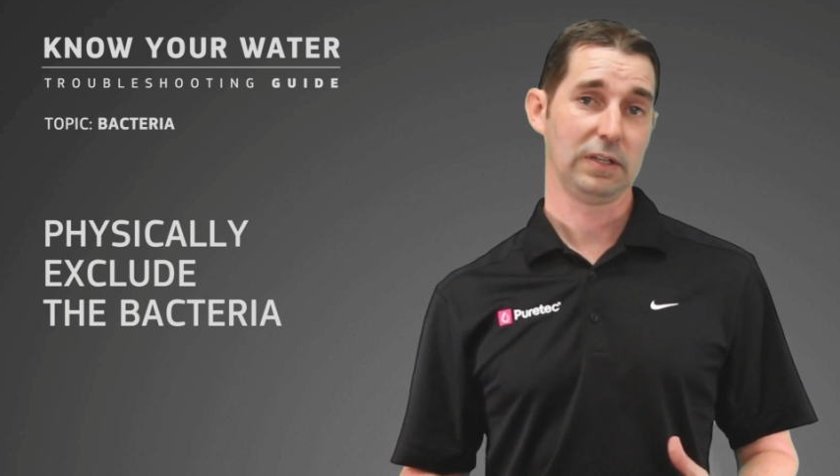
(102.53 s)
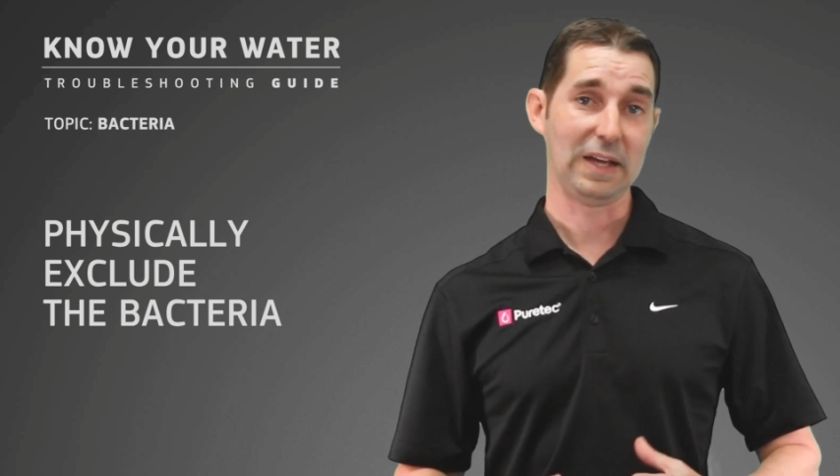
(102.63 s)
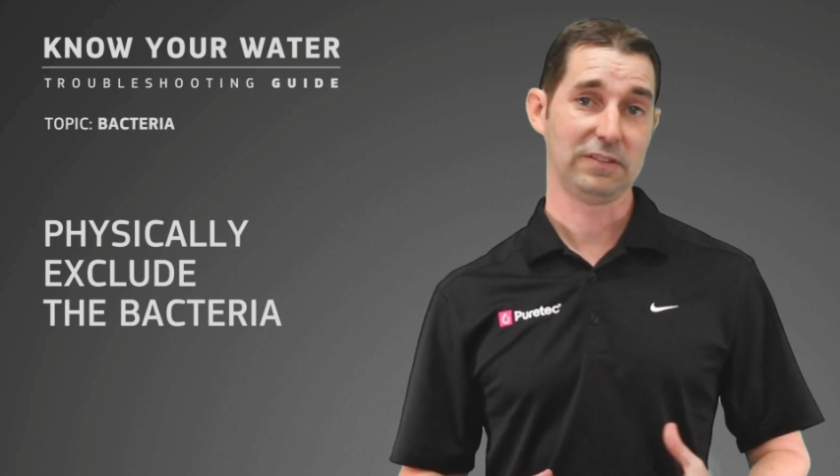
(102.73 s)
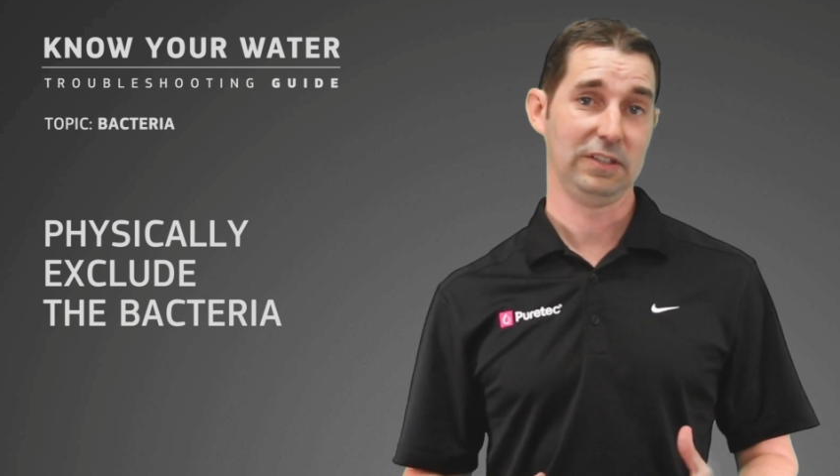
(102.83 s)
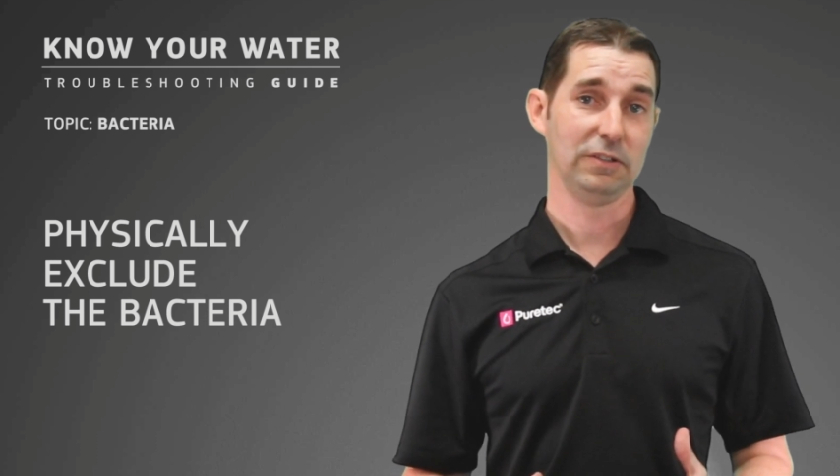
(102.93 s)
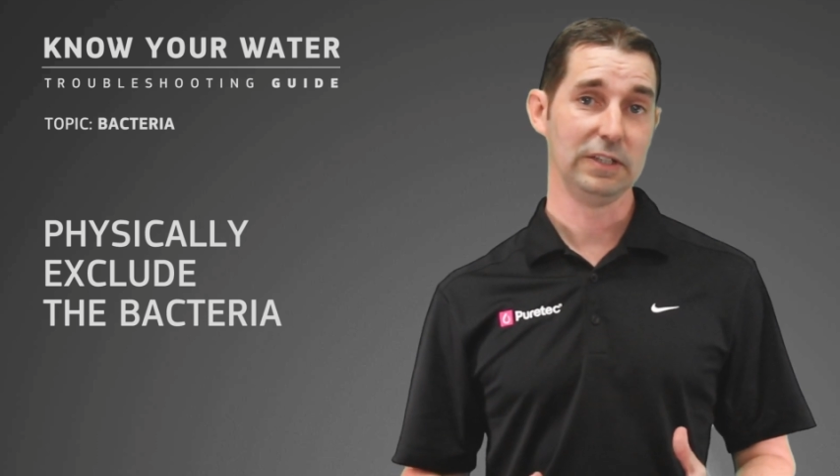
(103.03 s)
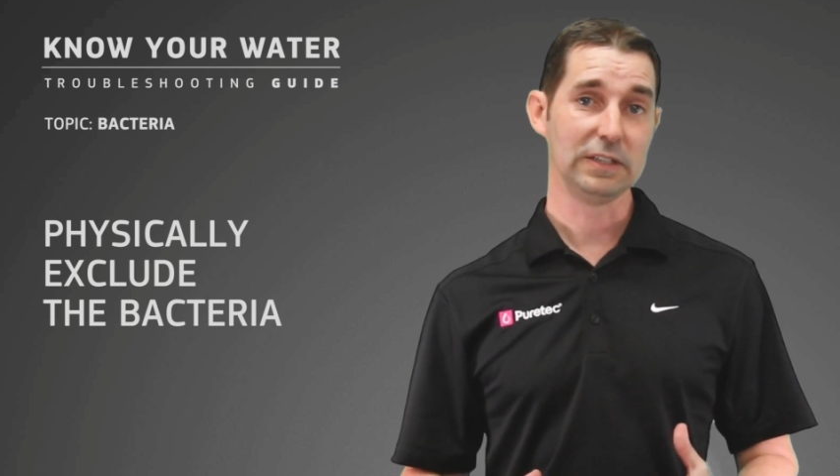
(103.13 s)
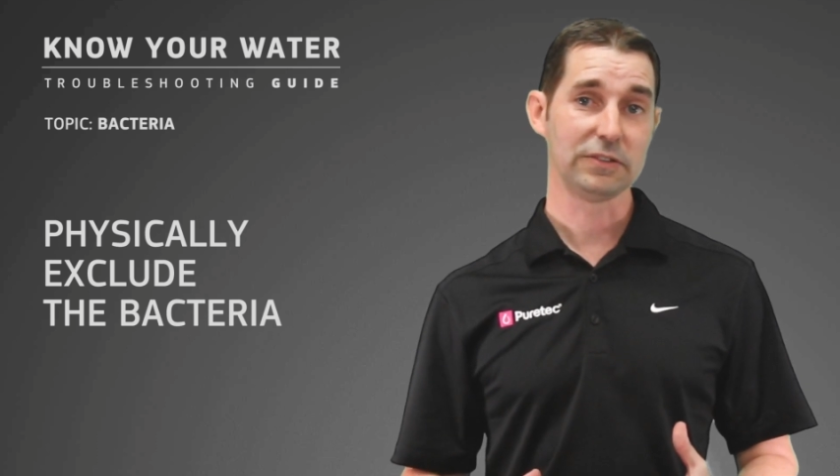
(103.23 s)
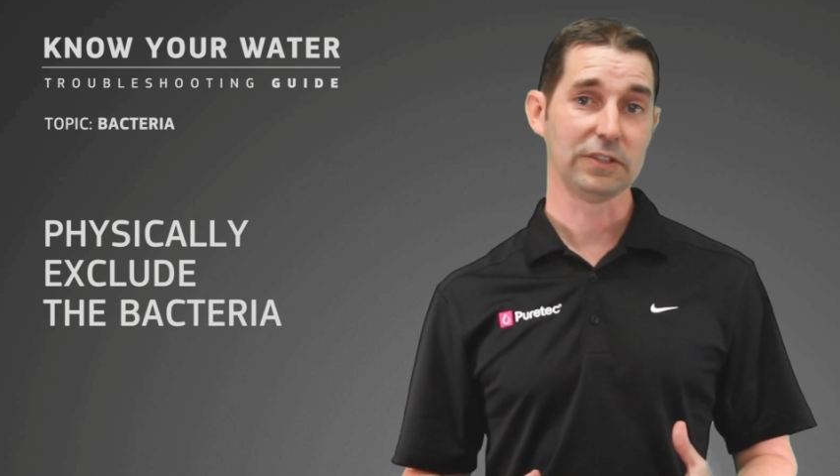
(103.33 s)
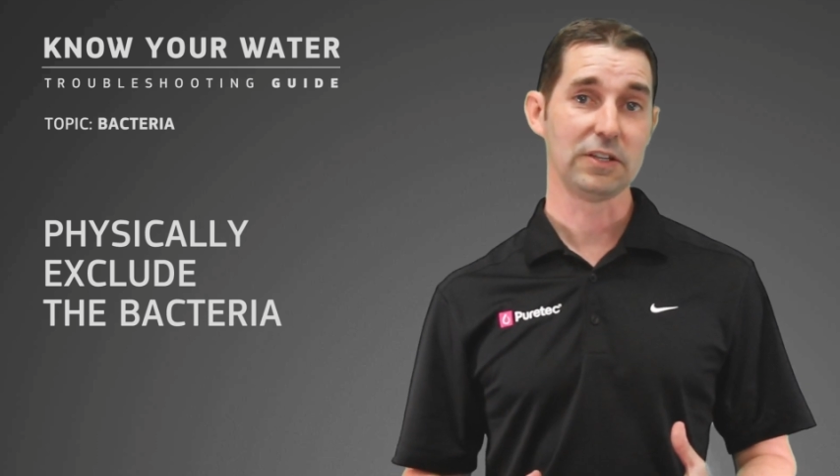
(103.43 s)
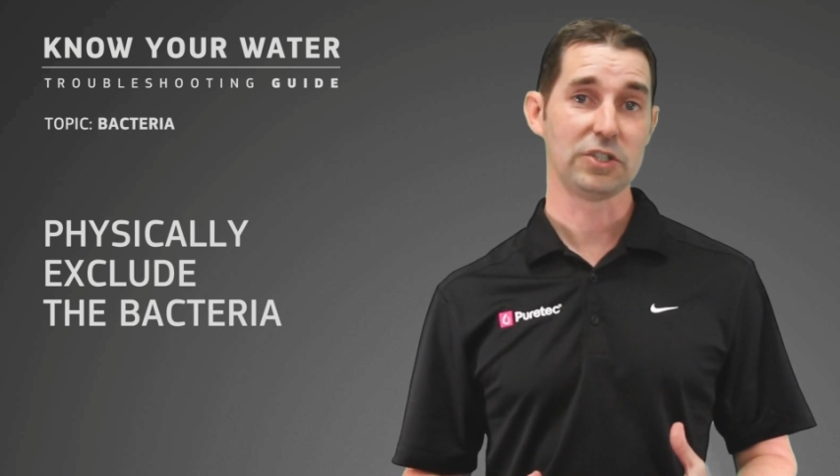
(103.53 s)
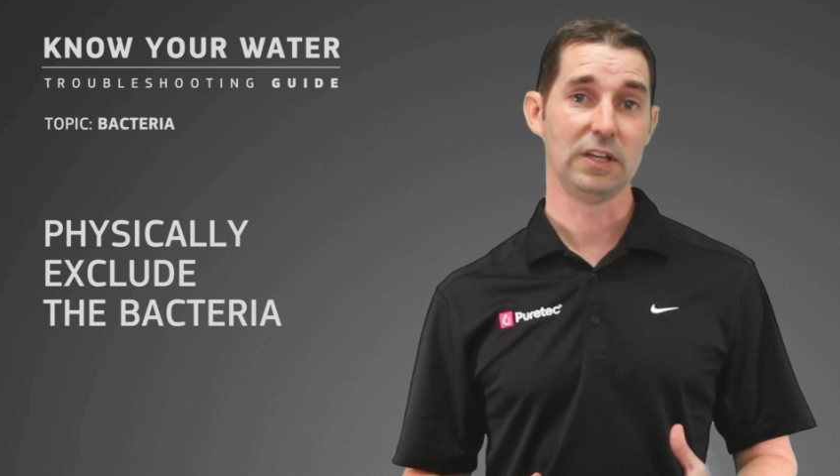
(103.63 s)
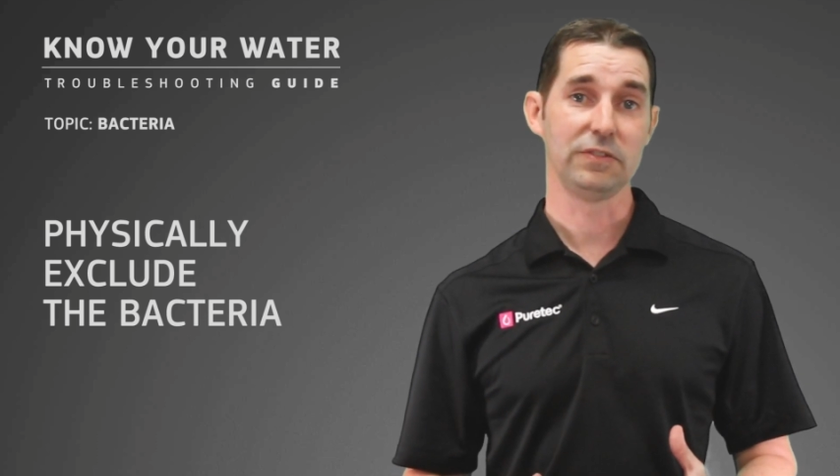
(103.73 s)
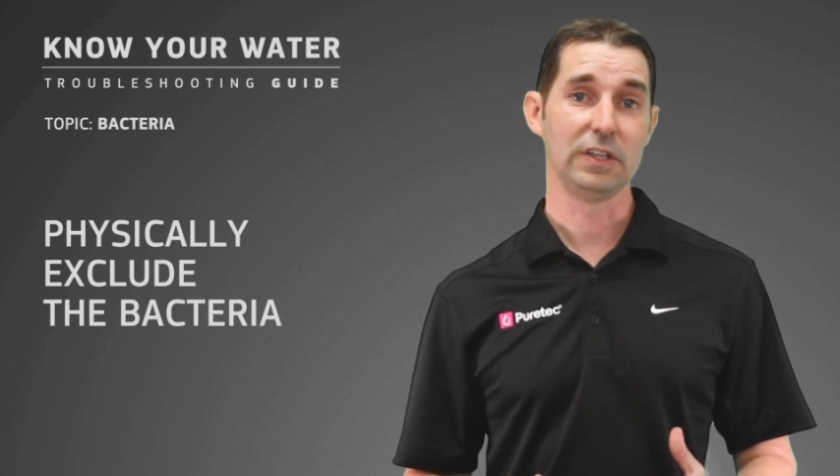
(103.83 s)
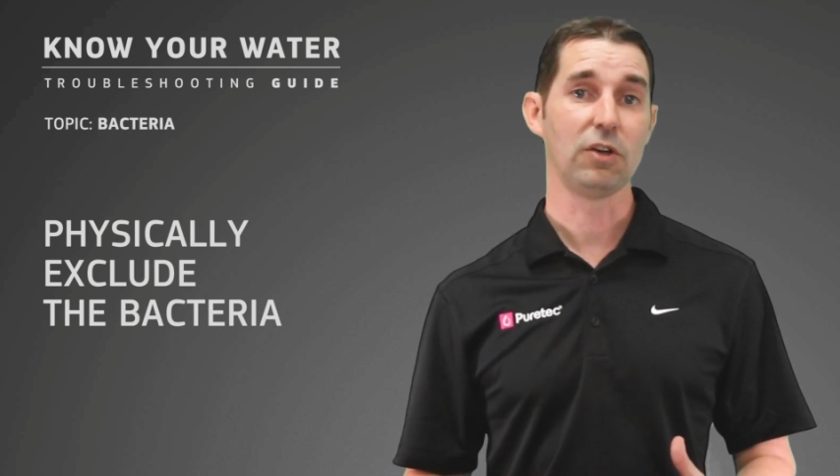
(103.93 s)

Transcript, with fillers: bacteria such as E.